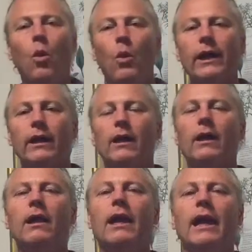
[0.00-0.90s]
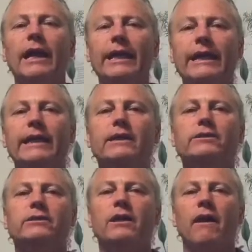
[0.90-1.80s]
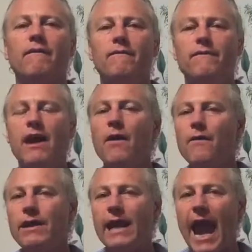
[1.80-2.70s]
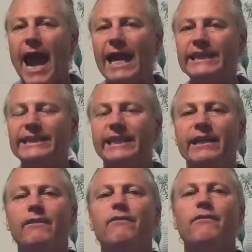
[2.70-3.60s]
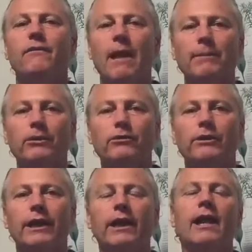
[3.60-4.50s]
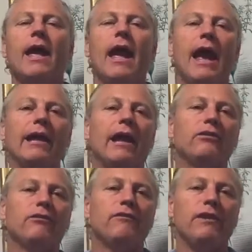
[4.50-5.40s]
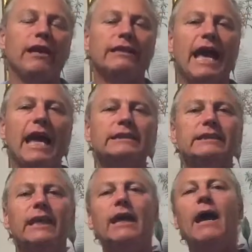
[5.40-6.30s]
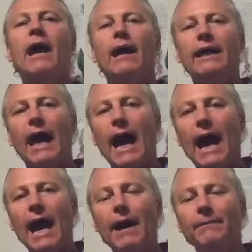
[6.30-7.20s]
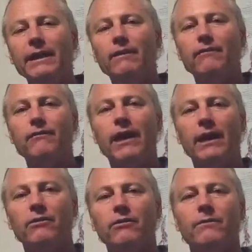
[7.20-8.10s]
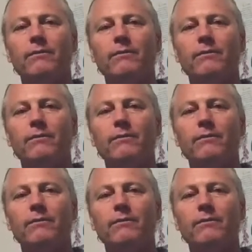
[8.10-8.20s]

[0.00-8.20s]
oil is very anti-inflammatory and has a fantastic calming effect.